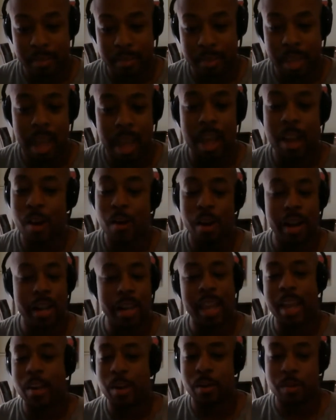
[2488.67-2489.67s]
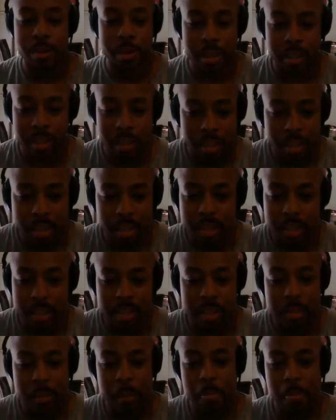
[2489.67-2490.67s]
Now, I know I can't do anything,
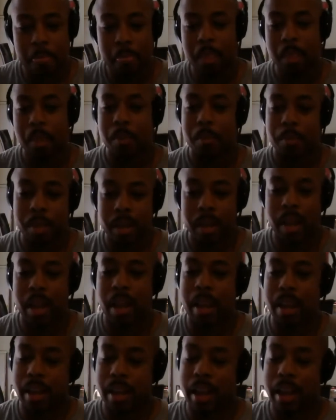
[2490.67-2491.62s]
but